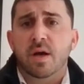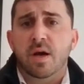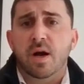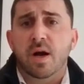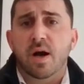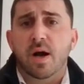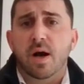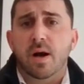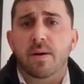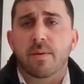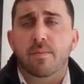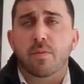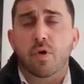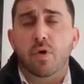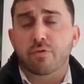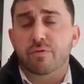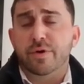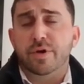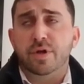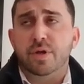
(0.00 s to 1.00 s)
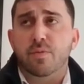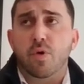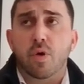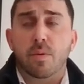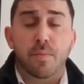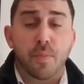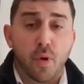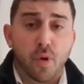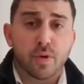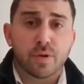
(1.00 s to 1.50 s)
or really more
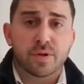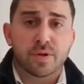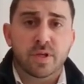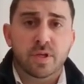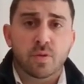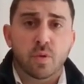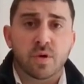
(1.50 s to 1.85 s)
importantly,